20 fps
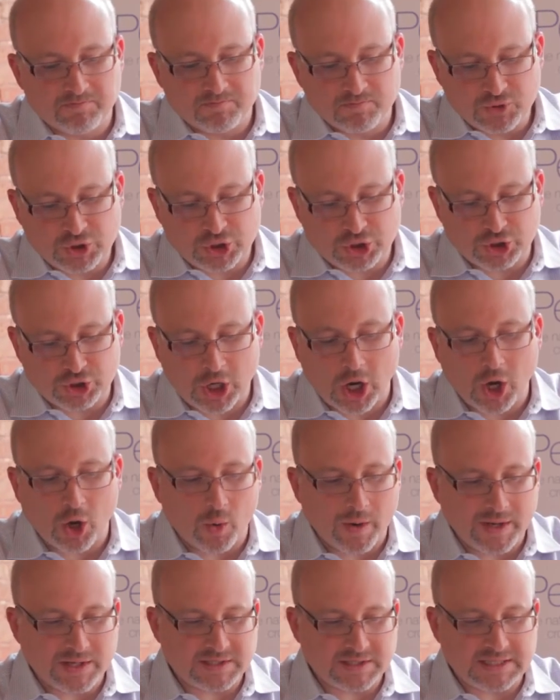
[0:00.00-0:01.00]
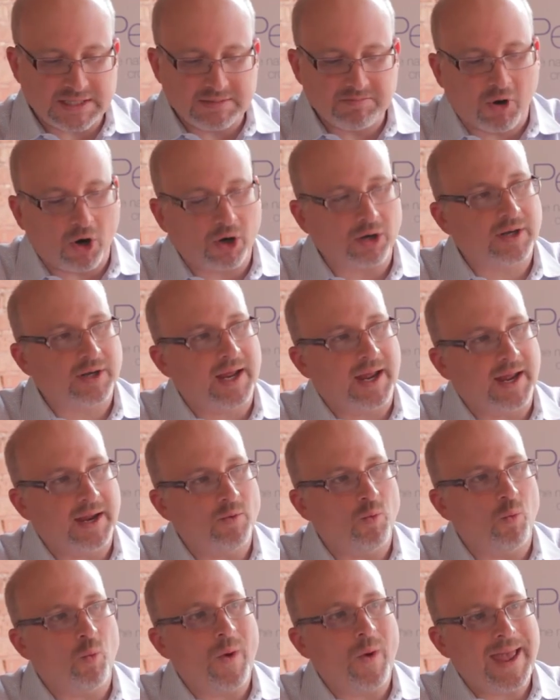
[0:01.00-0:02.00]
show and demarcate
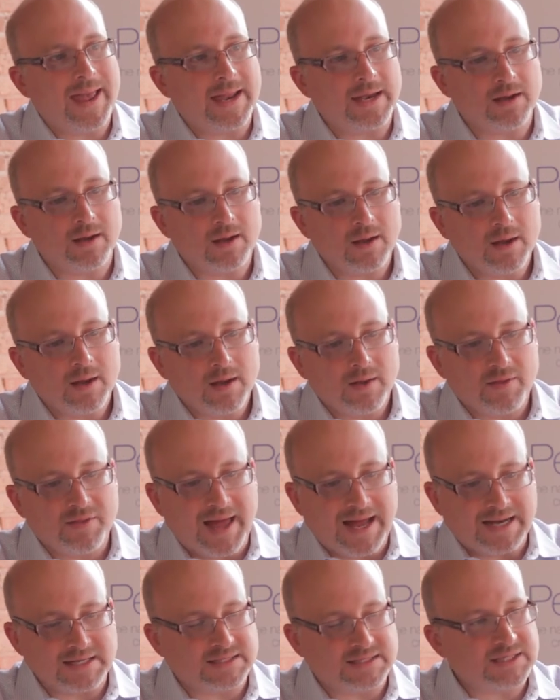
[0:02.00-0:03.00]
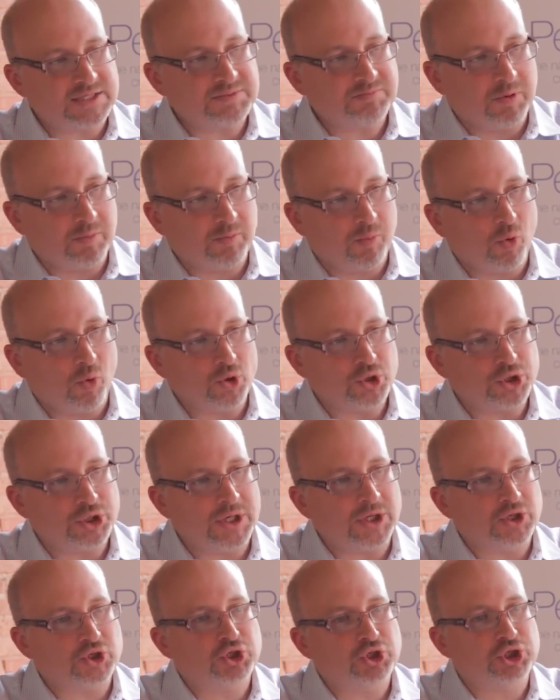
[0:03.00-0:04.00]
when that
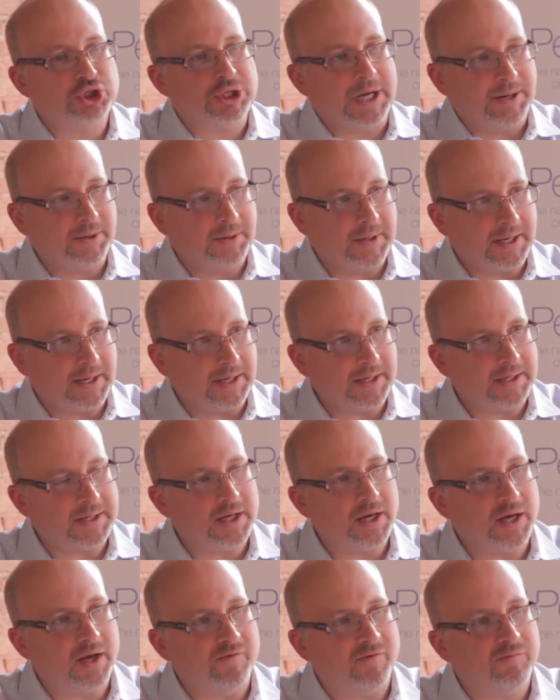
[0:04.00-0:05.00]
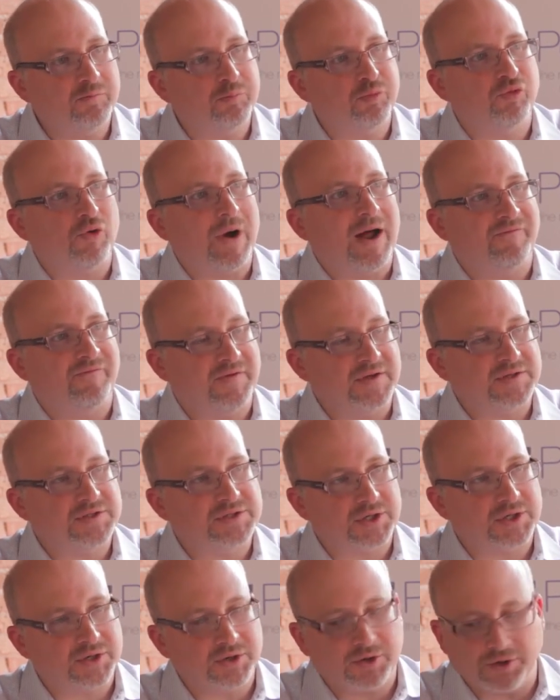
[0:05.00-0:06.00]
disproportionate sharing of profits
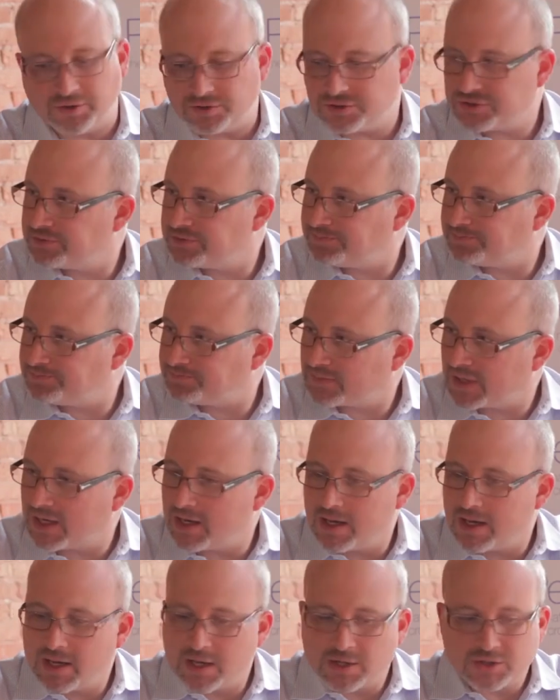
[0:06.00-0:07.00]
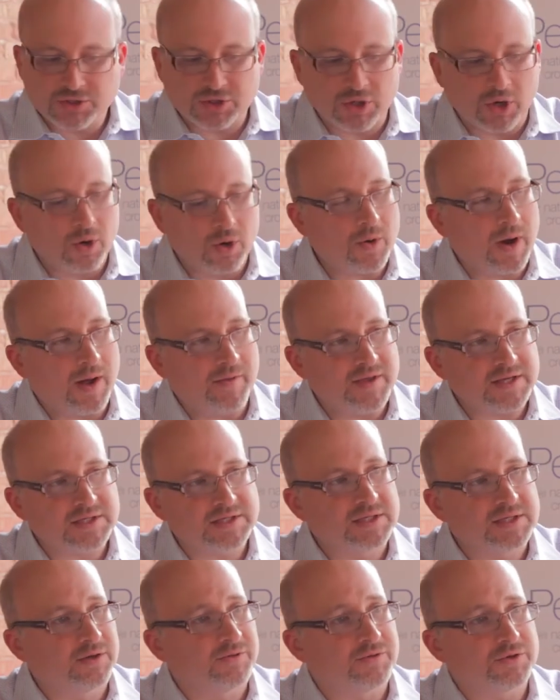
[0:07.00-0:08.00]
occurs. So on this
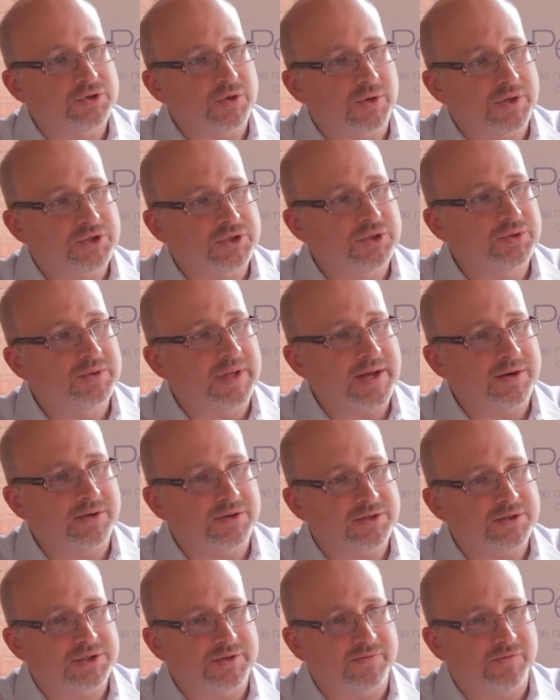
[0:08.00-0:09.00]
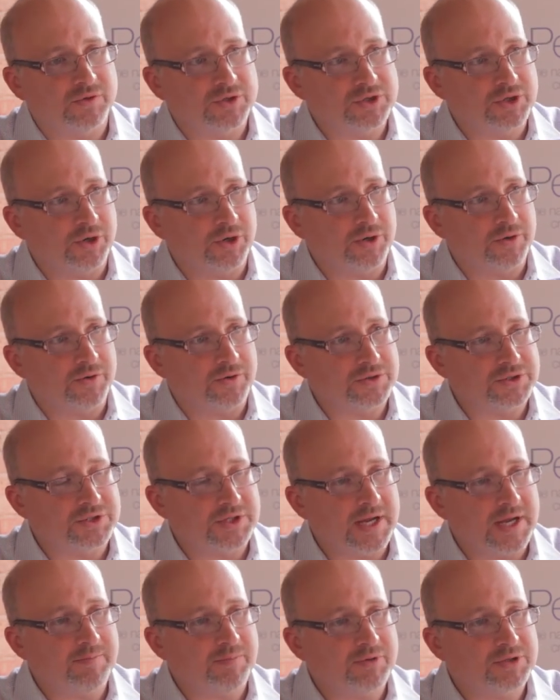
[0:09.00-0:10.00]
deal, there's only two layers of return. There's
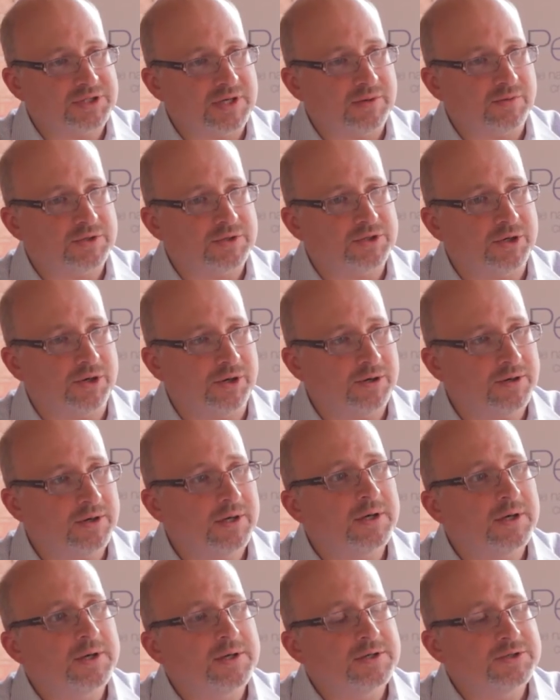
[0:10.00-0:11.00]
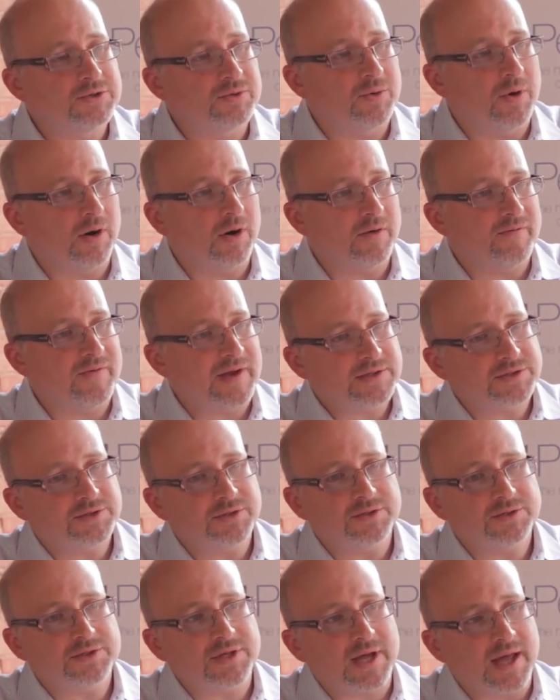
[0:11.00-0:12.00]
the 8% return to our
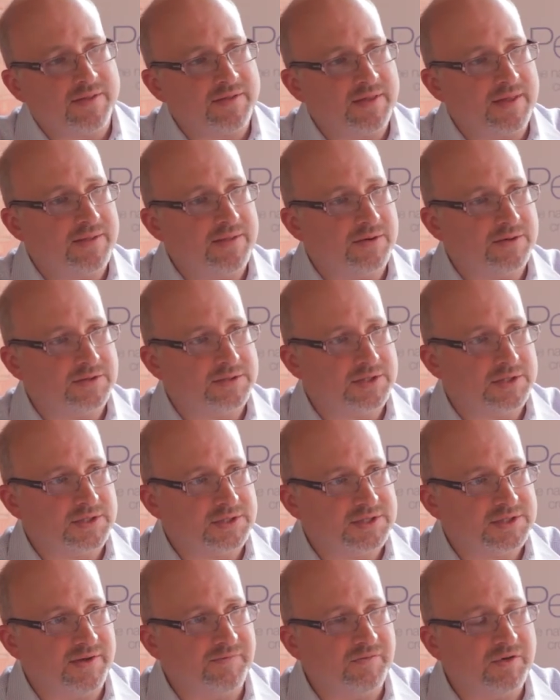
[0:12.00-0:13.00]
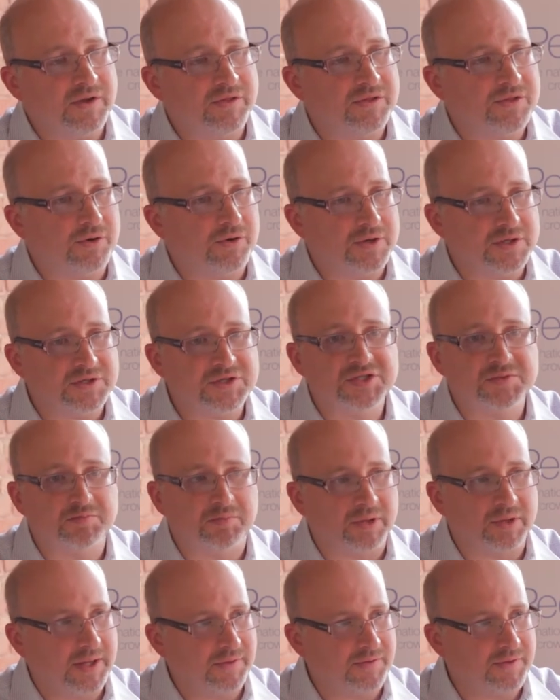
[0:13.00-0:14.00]
investors, and then there's the 70-30
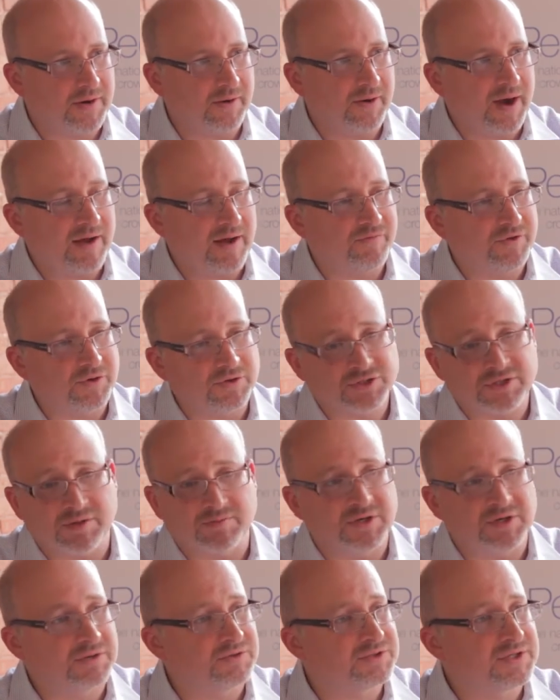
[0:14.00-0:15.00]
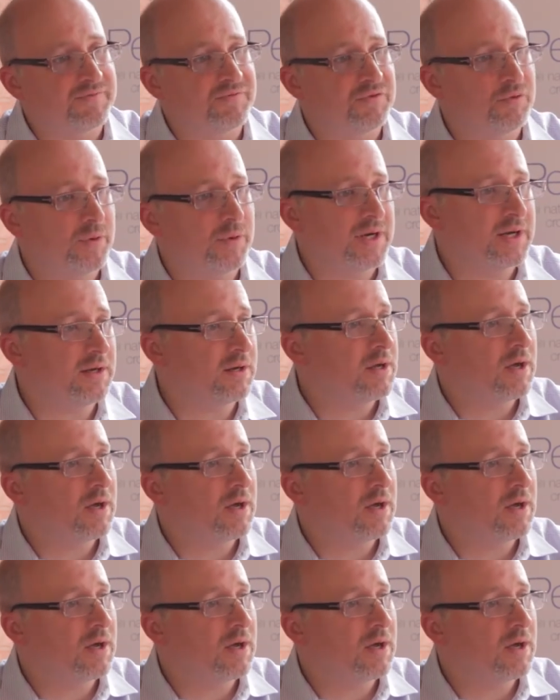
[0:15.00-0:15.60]
split thereafter. Some deals have 3,